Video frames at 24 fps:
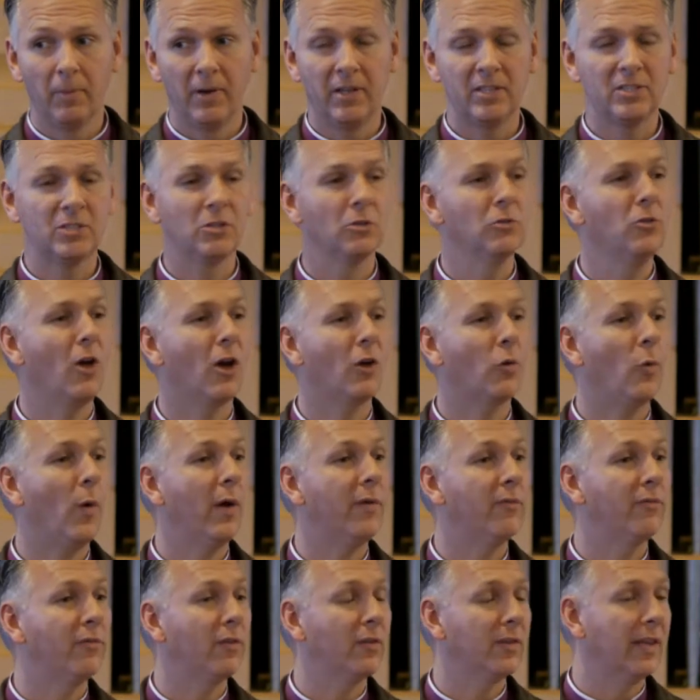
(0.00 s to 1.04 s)
but it's still not
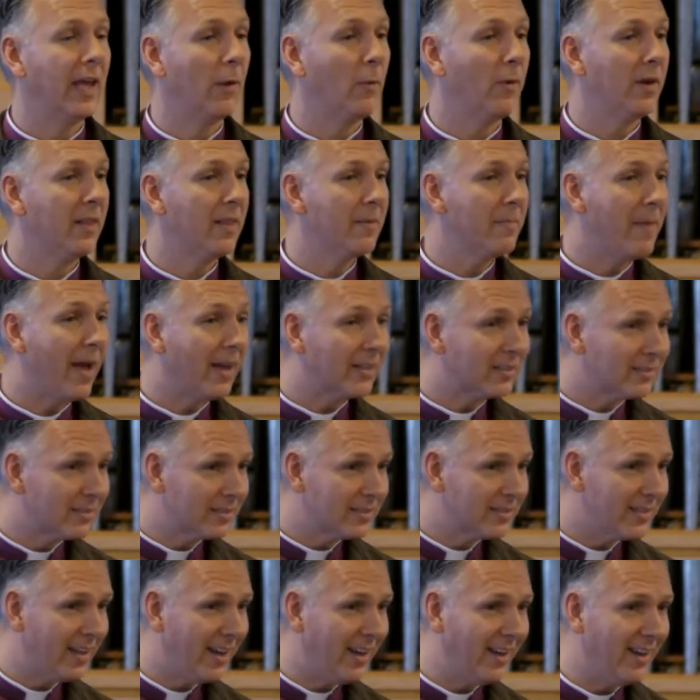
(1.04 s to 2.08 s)
quite full yet. What did the
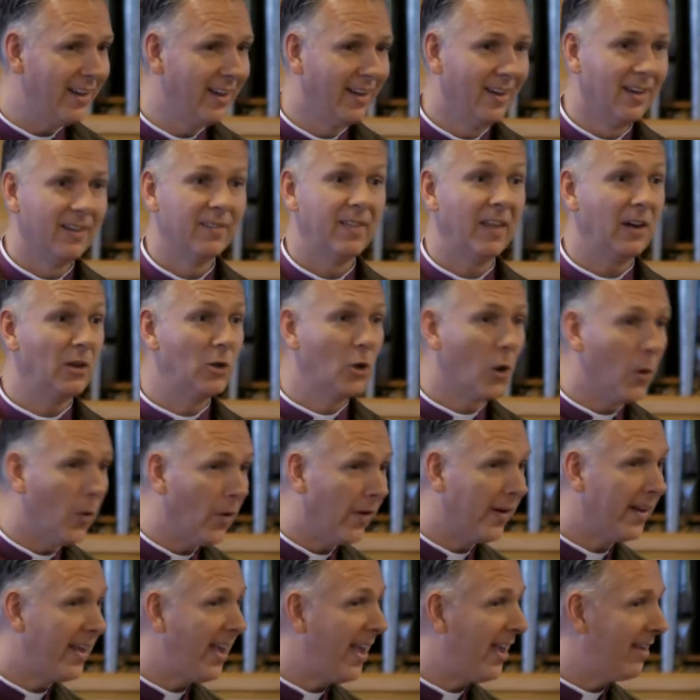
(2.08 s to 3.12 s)
master say? Then
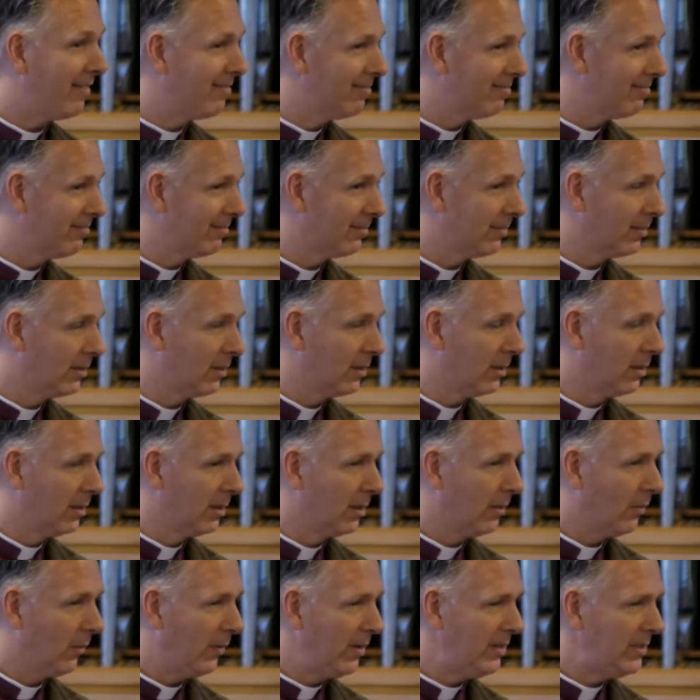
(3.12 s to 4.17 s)
go it again.
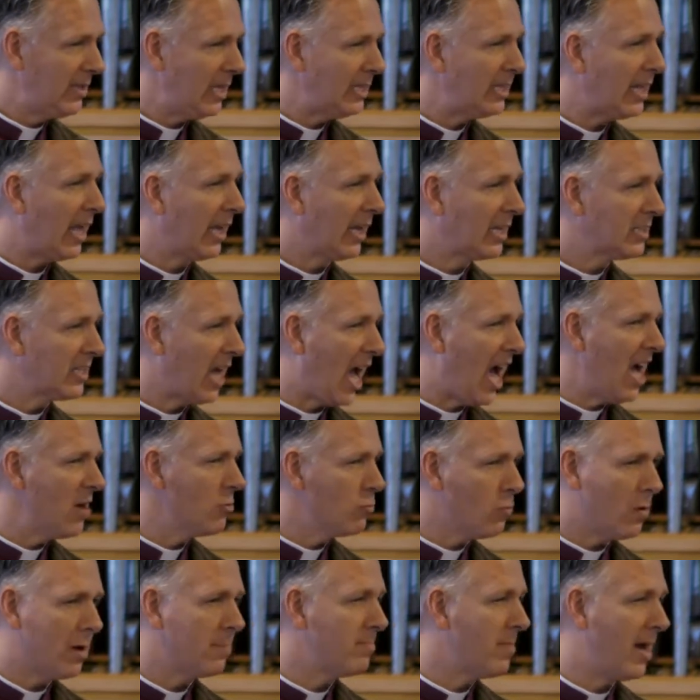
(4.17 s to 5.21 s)
What does he say? Because I
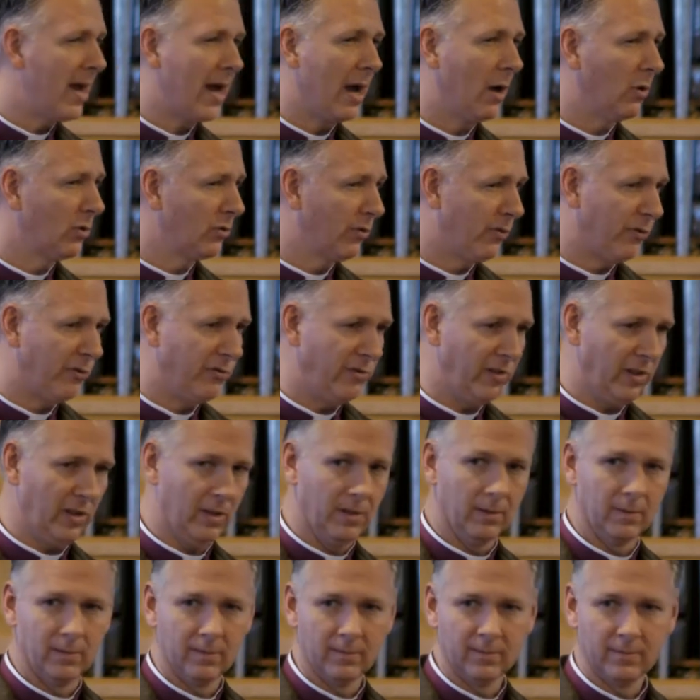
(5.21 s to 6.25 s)
want my house
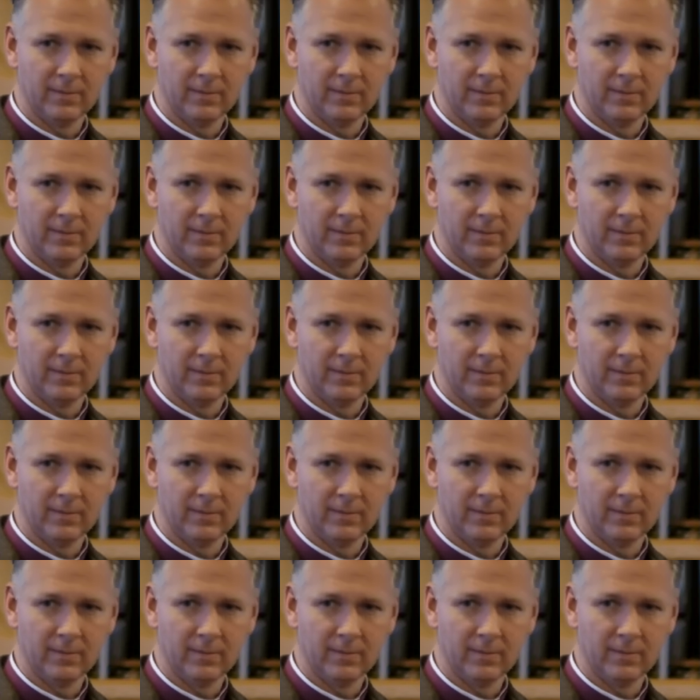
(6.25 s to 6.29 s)
full.